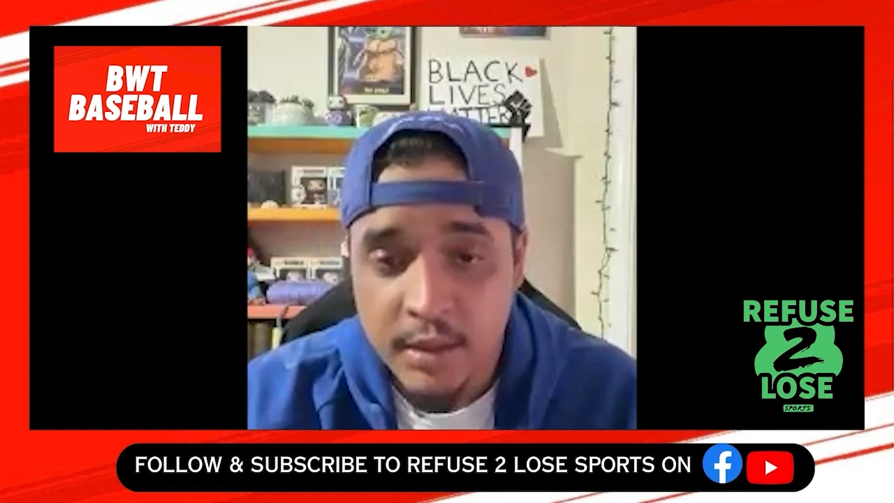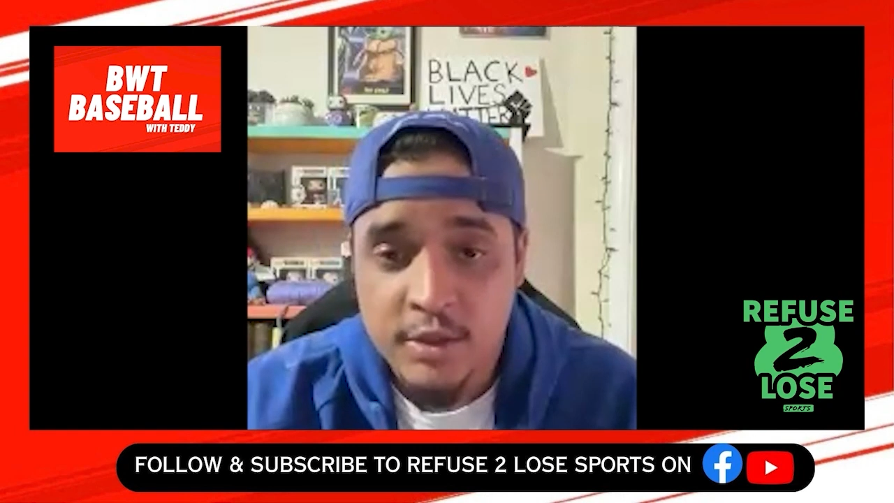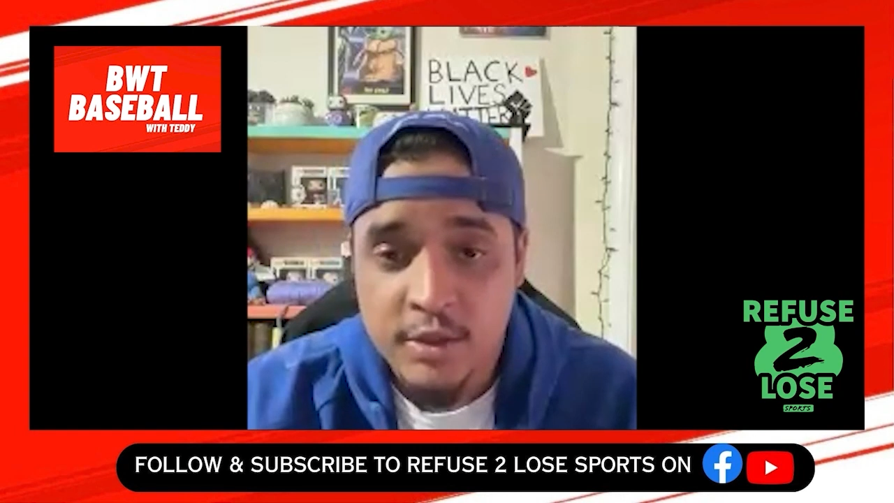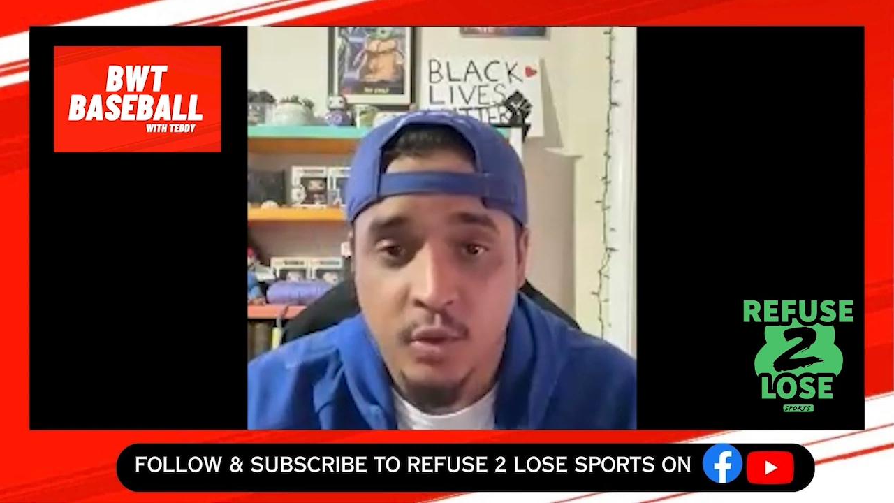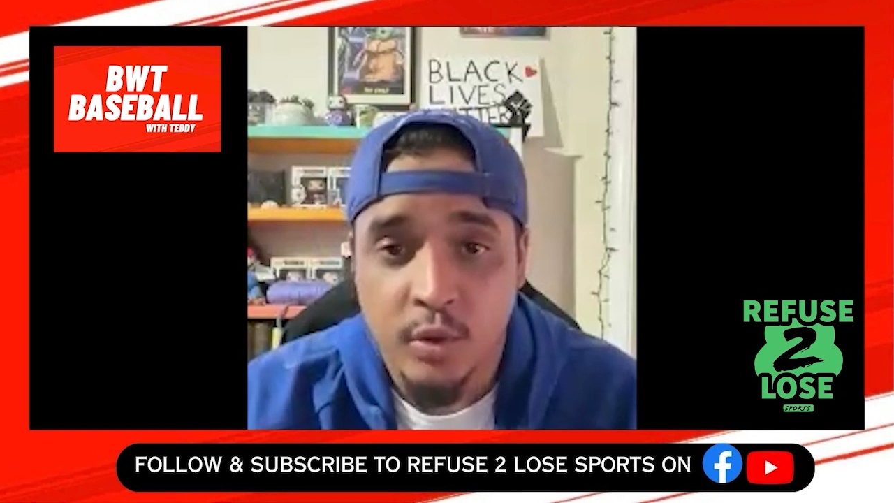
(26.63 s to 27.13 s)

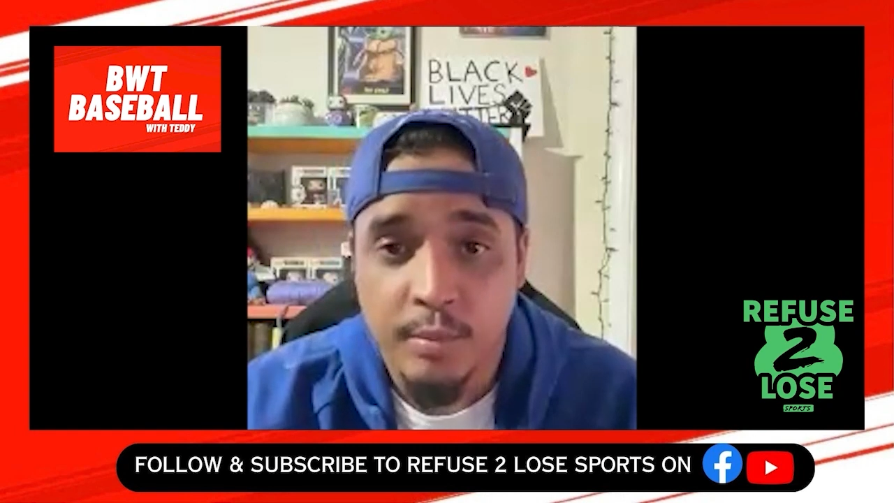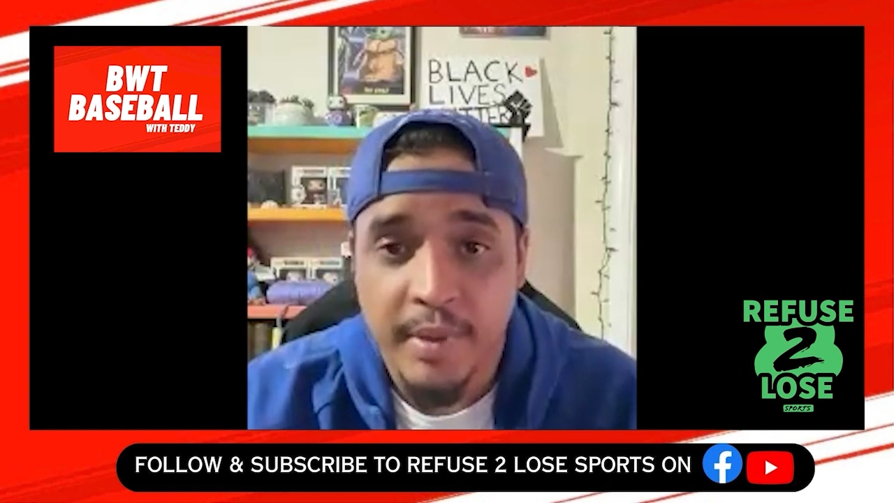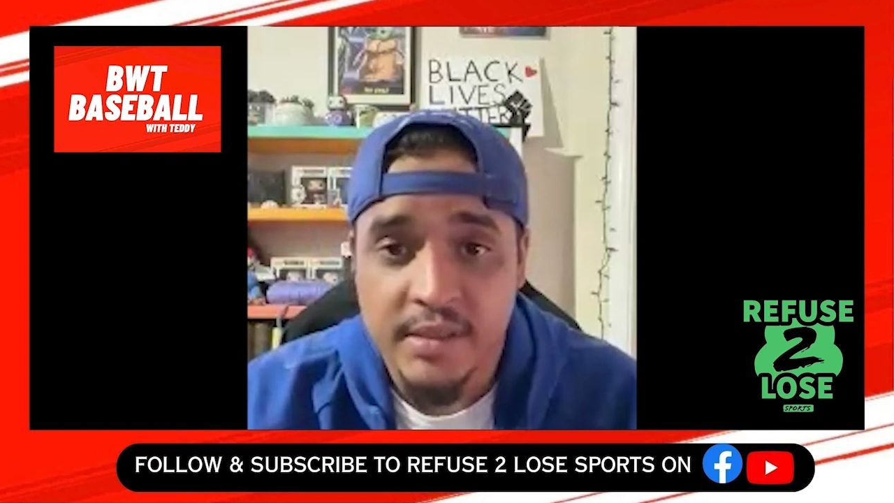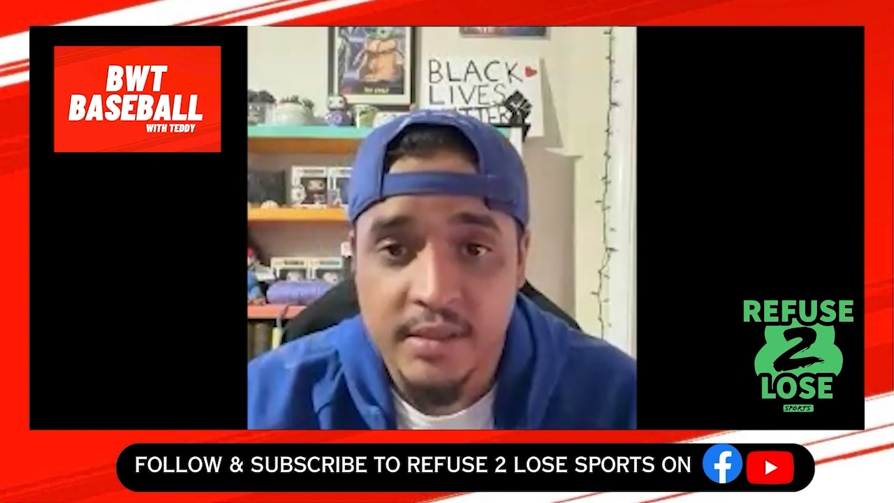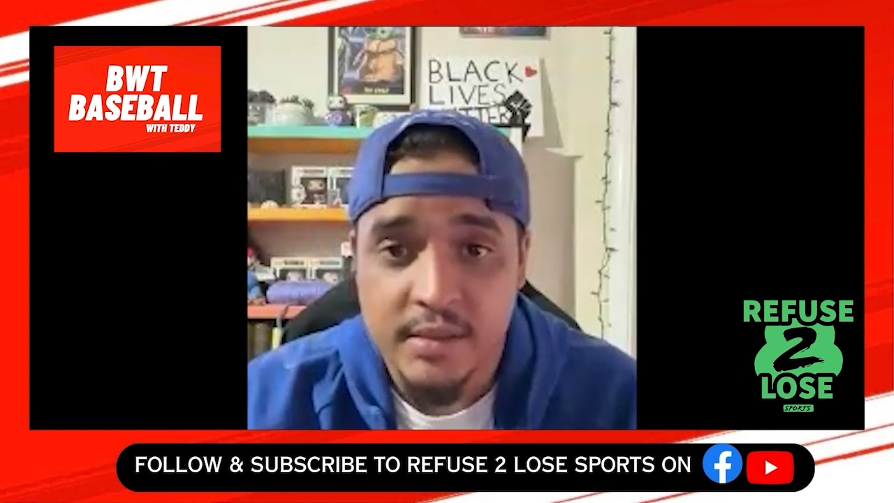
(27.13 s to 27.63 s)
Stolen
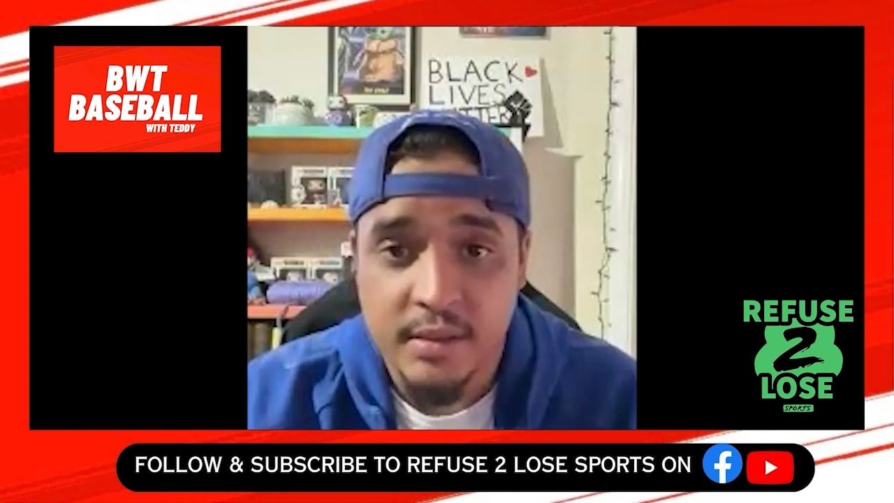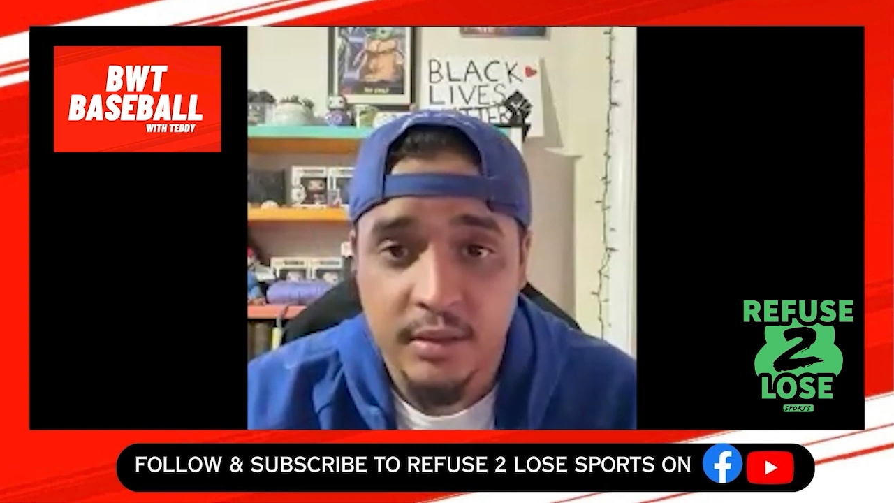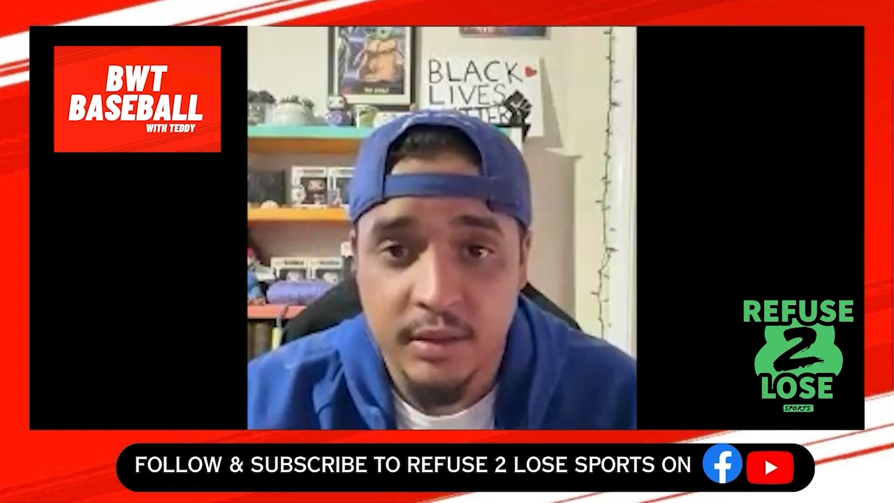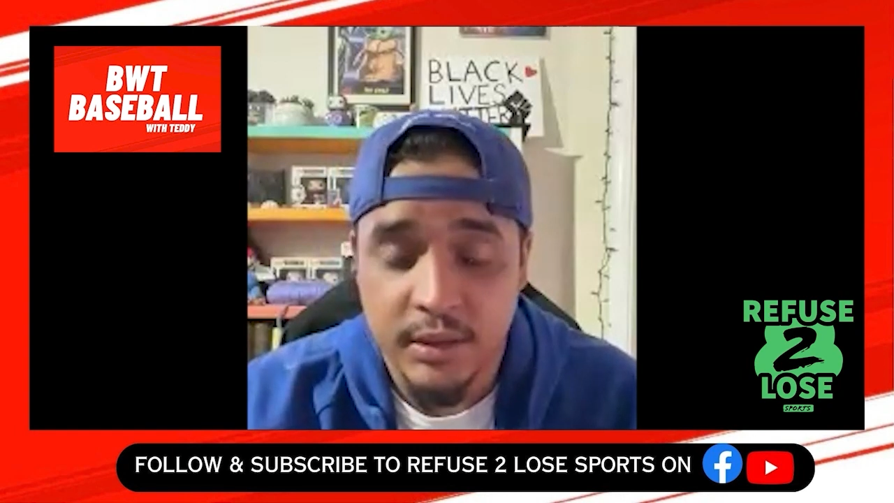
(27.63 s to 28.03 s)
bases, the